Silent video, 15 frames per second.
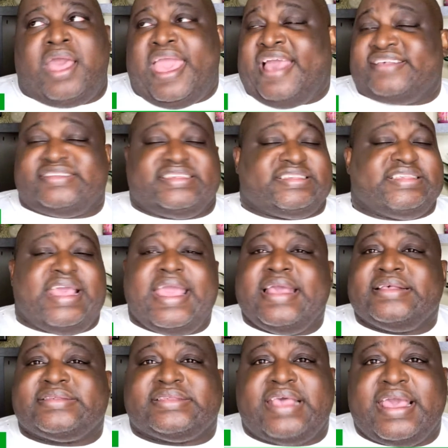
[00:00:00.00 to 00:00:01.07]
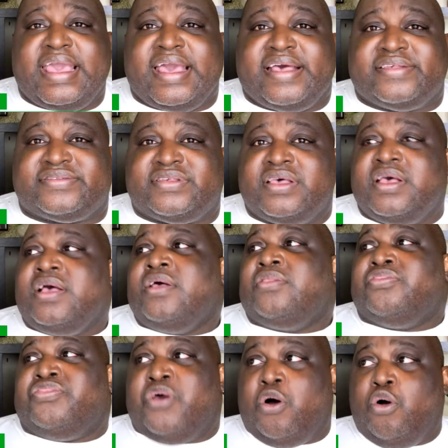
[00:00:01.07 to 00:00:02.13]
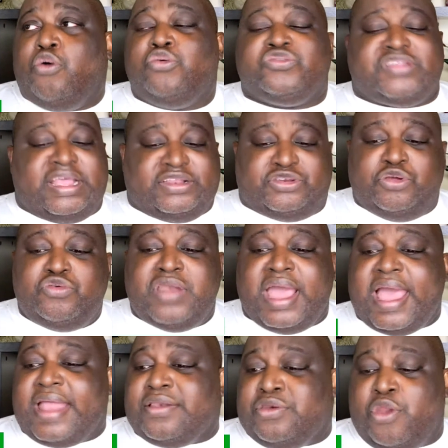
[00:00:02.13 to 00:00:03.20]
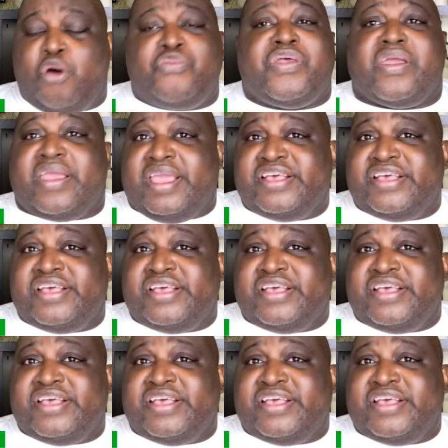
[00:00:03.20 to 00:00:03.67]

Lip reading: as the saying says, those that do not know their